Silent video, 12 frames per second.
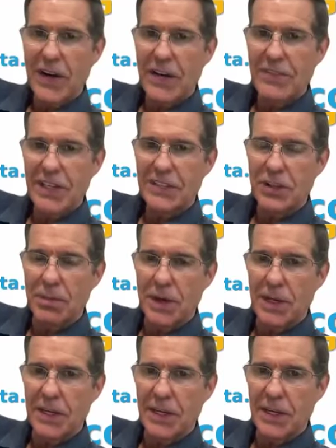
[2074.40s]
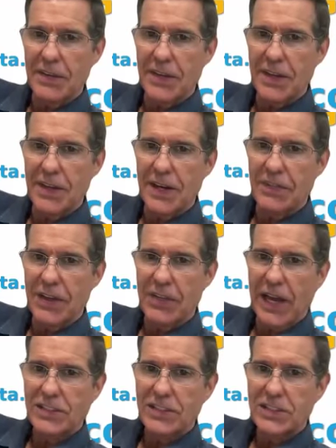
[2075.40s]
5x on your money, then I
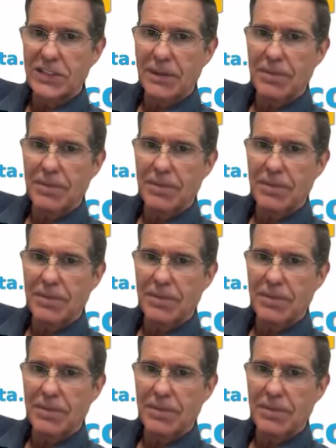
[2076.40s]
think that